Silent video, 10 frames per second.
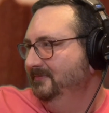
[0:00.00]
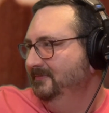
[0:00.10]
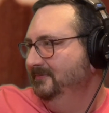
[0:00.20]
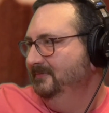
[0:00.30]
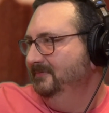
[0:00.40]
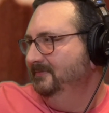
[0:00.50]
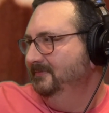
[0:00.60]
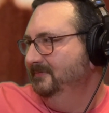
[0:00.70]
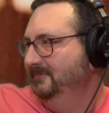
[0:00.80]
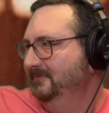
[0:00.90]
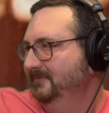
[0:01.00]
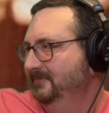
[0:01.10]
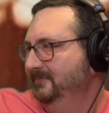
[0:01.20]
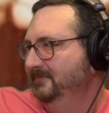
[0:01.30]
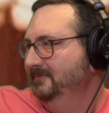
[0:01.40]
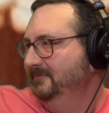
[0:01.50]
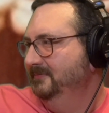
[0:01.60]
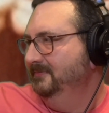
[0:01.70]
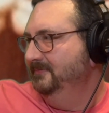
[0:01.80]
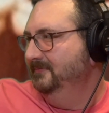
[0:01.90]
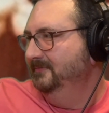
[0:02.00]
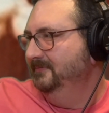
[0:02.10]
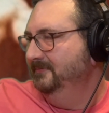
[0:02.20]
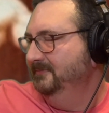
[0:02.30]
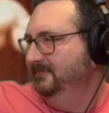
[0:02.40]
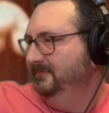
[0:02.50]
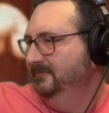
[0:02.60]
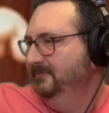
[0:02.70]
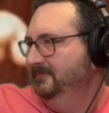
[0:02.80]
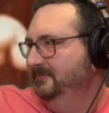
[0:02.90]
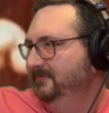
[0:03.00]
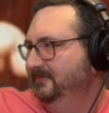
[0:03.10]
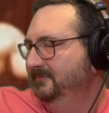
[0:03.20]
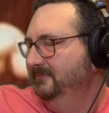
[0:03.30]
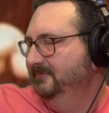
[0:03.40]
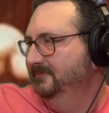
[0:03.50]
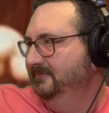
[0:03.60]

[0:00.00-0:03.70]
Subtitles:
The person shown says nothing.